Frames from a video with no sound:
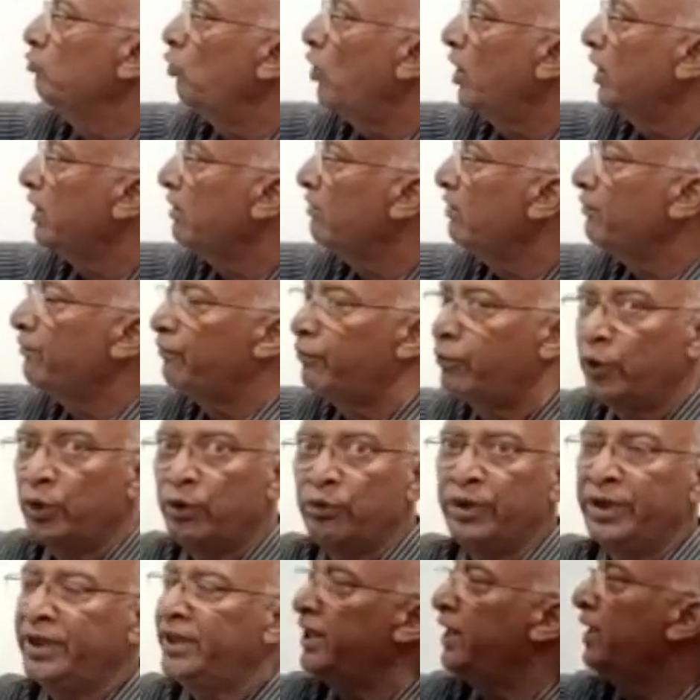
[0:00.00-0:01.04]
whatever food
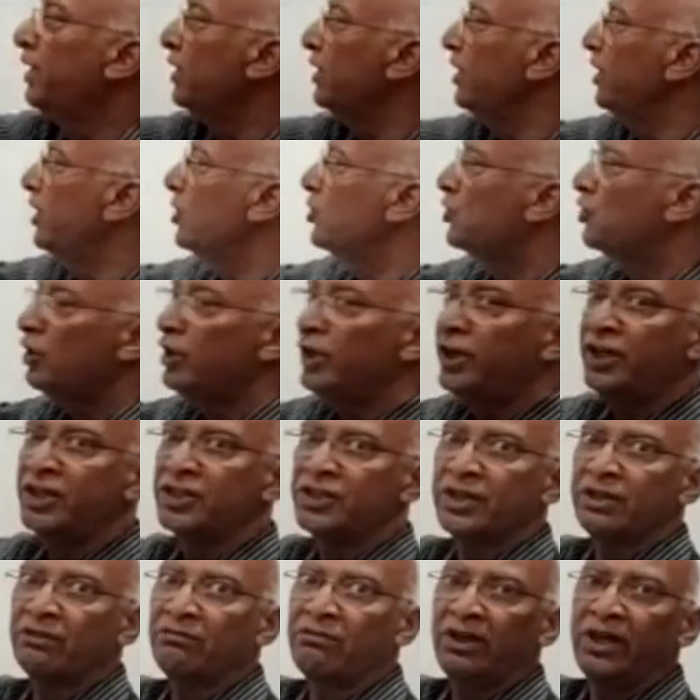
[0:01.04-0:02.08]
we take, insulin
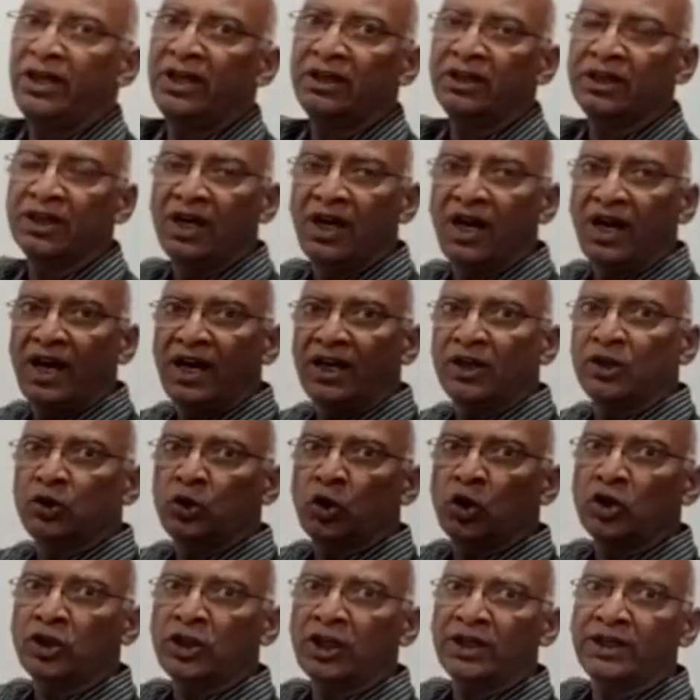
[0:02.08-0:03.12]
is equivalent and
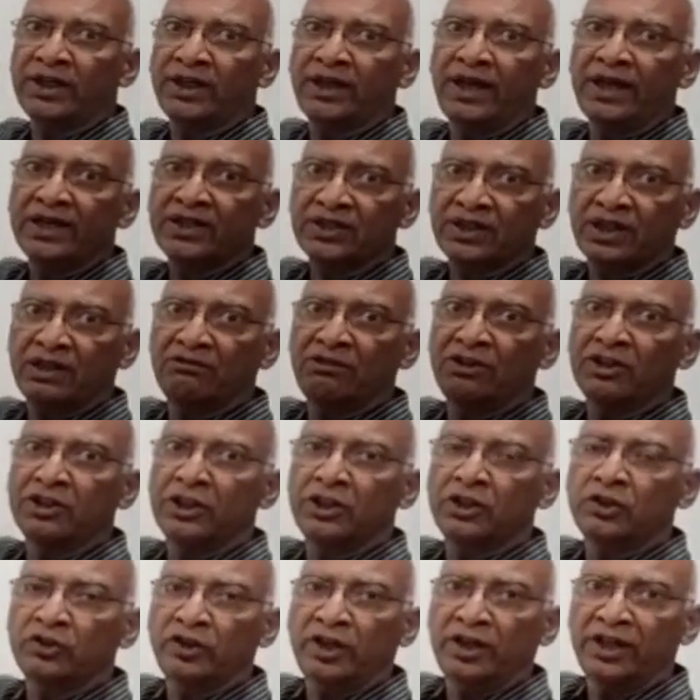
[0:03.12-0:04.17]
total gets
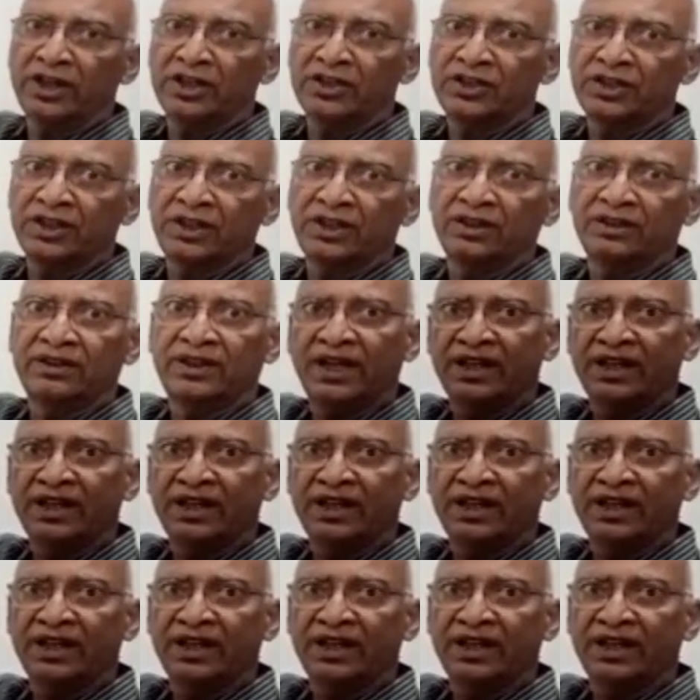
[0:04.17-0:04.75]
converted into energy,